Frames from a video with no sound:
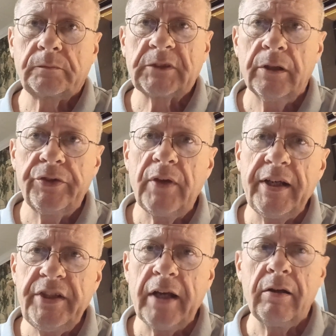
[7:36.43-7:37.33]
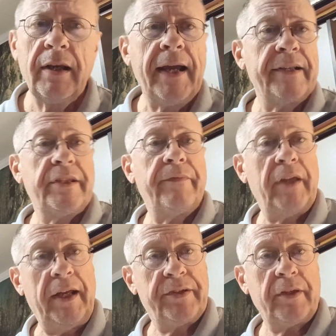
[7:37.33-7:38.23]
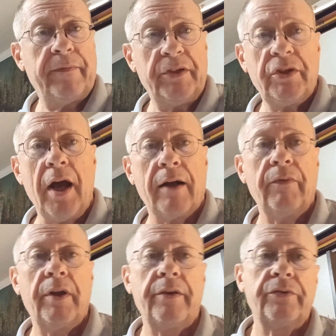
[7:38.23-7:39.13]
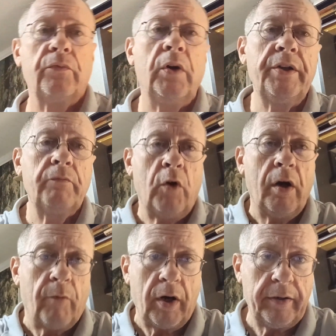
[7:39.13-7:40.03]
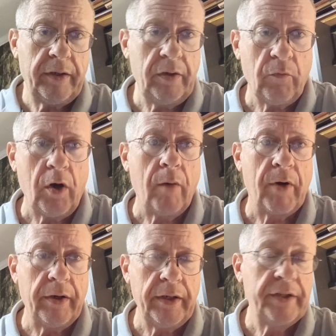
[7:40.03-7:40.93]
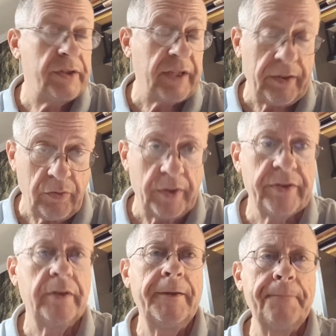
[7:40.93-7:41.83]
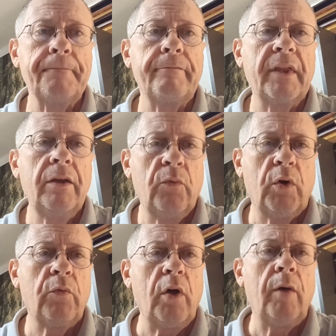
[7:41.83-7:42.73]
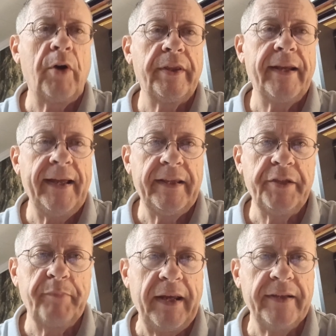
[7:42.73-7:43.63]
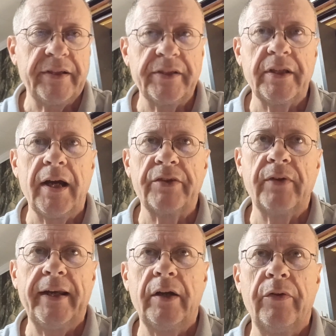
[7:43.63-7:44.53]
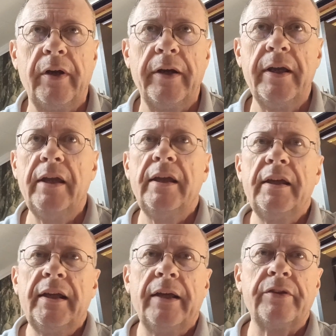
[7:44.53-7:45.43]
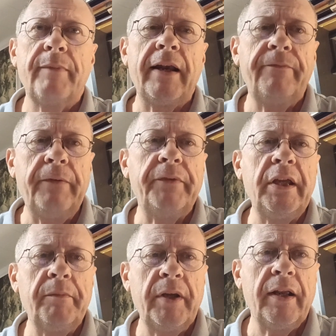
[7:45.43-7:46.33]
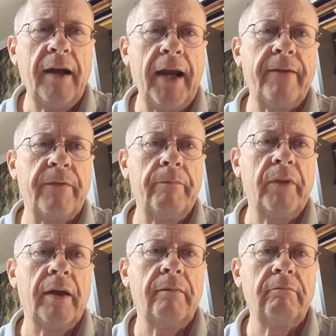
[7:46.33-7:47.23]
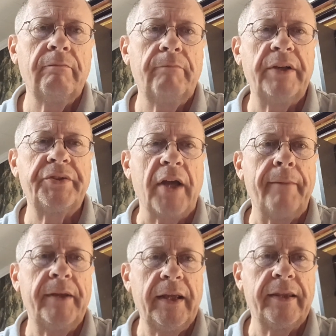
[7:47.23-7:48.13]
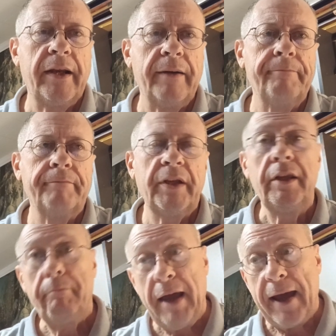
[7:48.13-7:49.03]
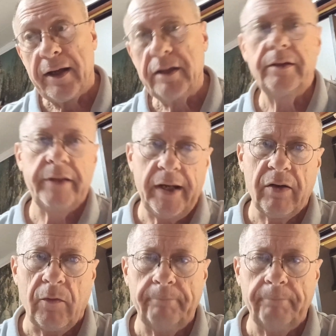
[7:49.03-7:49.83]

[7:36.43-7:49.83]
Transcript: So I could check online and see if they had stuff in stock. Well, there's one Walmart in St. Louis, one Walmart that had these pants in stock. So I had to go there. It was about a 15-minute hike from the bus stop to get there and then back to get home.